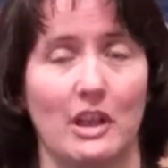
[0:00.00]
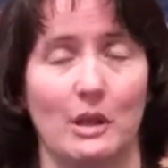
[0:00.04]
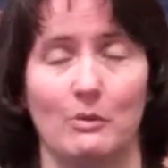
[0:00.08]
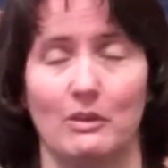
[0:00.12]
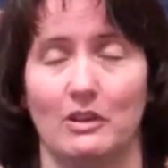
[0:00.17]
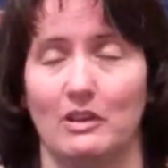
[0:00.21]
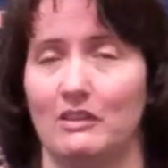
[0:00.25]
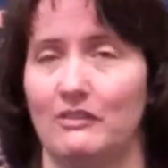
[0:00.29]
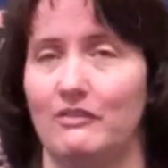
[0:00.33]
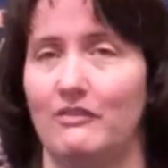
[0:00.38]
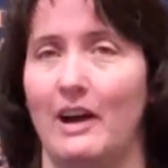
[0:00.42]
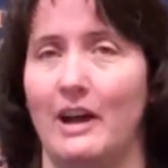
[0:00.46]
They
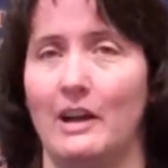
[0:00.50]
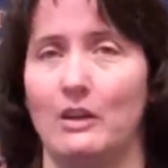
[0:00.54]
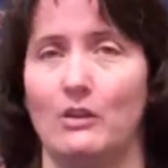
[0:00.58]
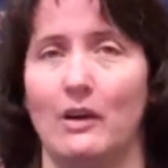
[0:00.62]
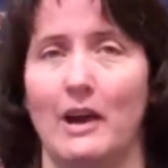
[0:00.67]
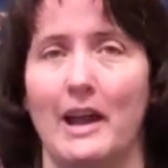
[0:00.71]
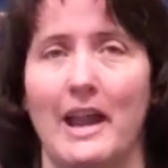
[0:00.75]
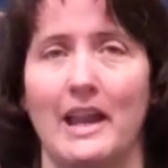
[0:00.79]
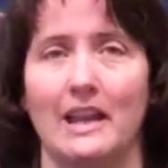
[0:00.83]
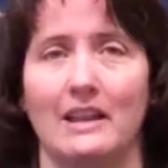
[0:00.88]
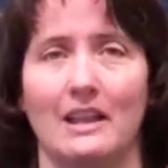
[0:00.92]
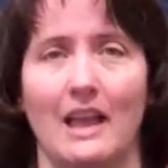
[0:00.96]
were in the
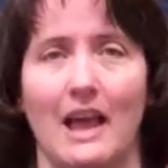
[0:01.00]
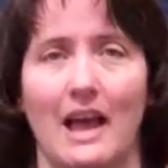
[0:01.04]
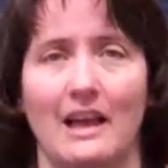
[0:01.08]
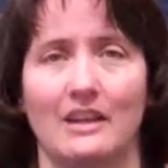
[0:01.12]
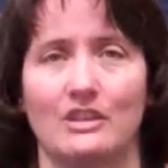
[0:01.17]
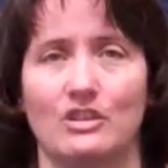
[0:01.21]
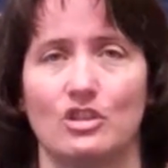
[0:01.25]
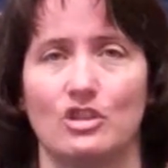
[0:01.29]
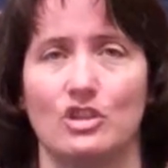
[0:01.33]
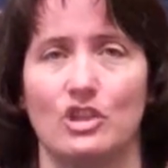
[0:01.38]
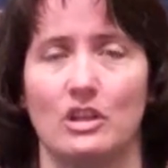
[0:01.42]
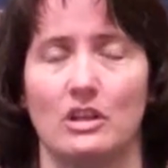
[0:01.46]
Final 8
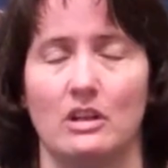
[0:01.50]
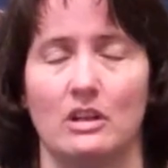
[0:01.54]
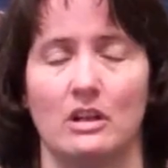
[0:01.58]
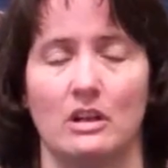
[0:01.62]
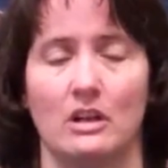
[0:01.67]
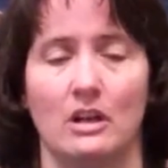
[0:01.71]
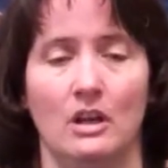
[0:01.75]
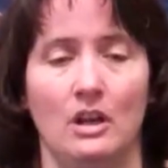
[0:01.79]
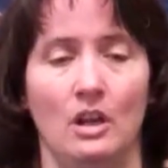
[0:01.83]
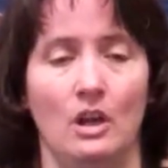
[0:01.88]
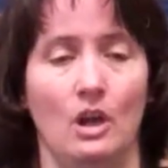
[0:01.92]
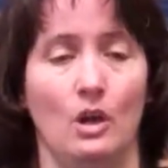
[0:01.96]
last
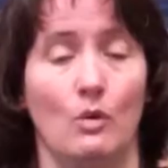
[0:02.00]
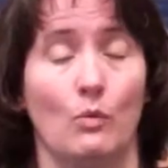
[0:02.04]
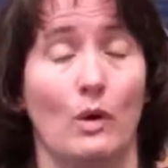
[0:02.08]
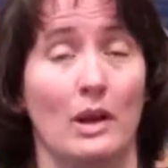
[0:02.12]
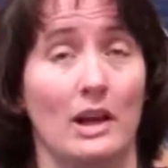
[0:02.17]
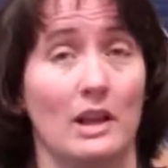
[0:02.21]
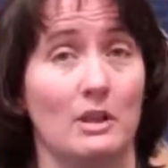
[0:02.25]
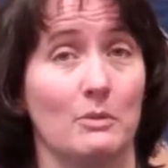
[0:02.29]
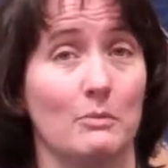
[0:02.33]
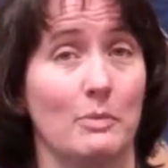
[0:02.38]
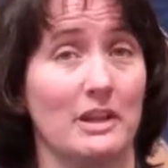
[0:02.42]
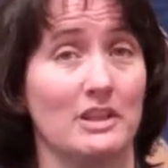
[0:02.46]
year,
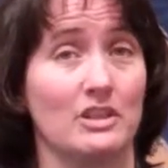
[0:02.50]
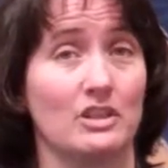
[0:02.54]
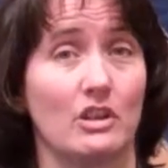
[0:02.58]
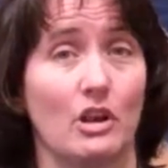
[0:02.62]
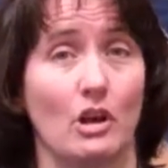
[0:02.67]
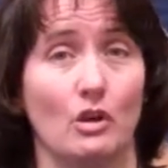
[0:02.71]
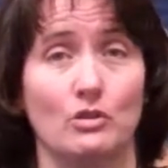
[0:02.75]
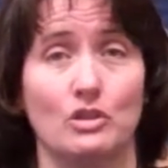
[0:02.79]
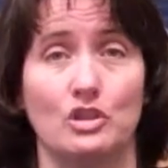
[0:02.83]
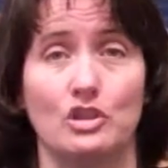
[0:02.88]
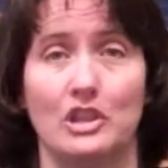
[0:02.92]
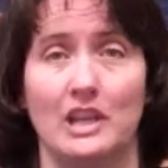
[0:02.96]
one of the best
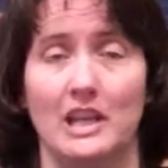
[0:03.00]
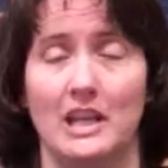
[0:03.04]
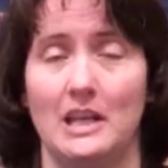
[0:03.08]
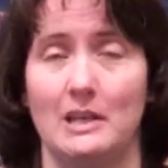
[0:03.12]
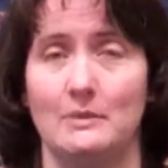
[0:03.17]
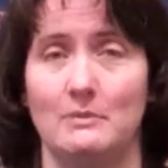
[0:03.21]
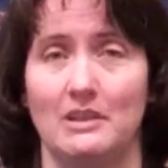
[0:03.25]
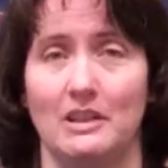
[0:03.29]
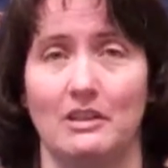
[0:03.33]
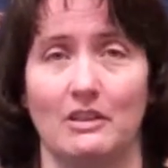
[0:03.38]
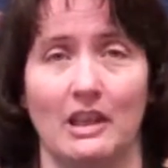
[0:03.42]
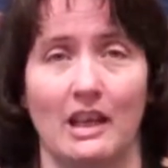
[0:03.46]
coached
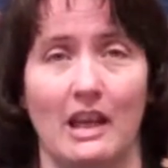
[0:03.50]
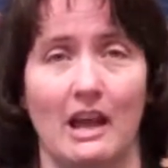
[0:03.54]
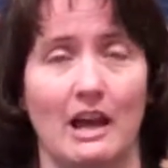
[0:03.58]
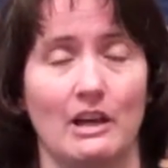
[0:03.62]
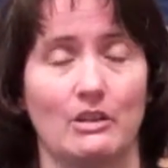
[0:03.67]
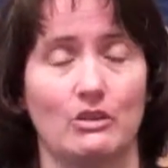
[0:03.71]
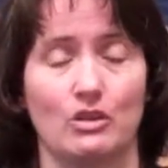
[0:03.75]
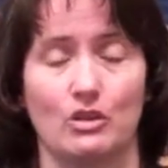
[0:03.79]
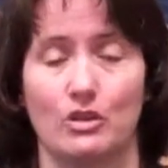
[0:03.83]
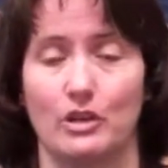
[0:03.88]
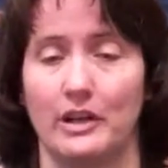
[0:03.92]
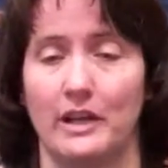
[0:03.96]
teams in the
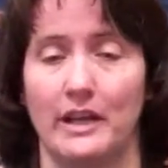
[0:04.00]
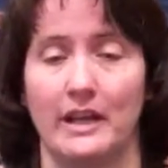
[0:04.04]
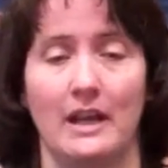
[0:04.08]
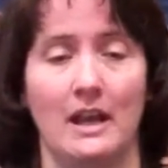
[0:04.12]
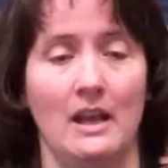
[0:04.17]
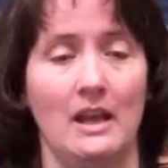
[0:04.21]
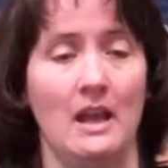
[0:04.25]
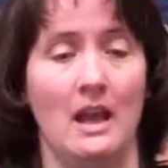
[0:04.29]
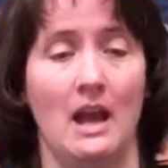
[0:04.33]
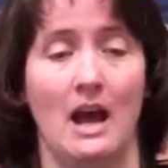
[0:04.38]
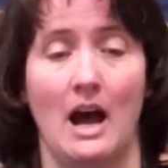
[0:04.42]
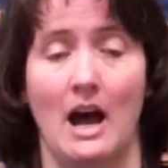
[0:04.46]

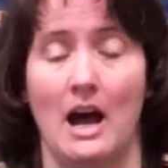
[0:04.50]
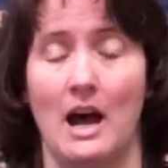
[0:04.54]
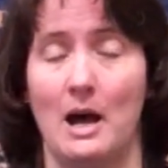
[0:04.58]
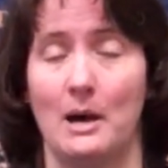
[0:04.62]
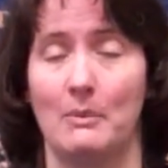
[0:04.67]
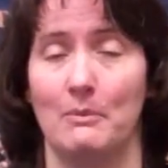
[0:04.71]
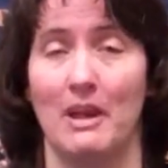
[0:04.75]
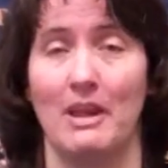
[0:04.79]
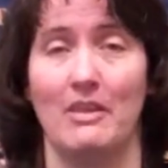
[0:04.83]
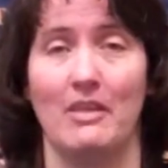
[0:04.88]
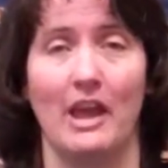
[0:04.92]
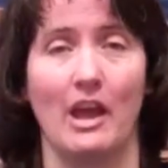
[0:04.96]
country,
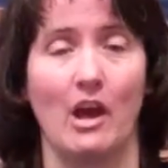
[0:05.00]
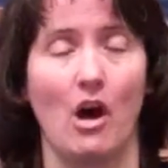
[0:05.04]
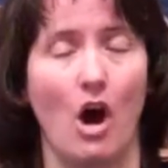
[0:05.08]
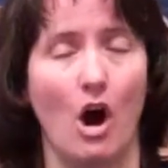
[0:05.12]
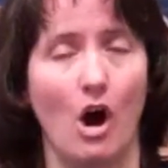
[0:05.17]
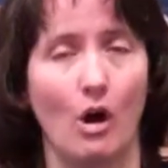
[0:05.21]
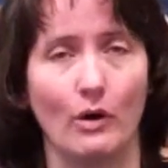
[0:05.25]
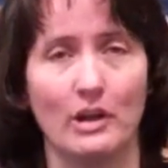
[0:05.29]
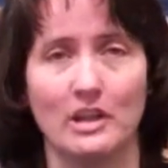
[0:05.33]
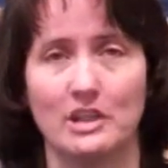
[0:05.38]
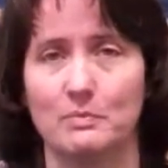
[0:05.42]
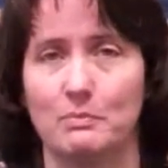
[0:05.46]
and they
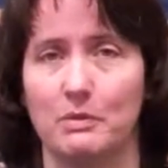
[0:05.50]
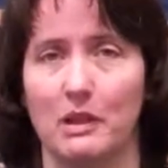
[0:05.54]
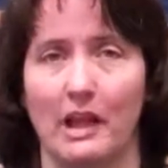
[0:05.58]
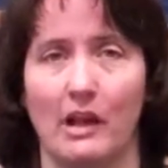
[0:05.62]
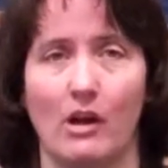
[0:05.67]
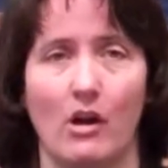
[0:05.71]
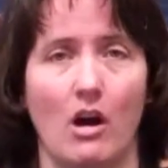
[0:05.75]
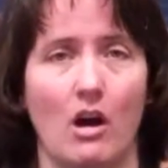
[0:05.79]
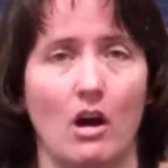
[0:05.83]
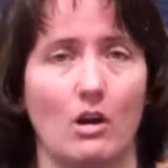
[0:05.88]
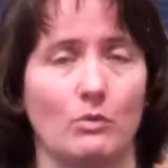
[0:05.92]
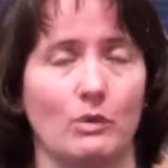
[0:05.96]
always
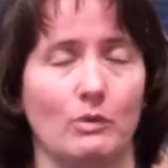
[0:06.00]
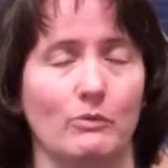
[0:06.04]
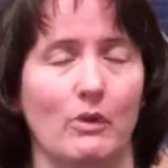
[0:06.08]
play hard.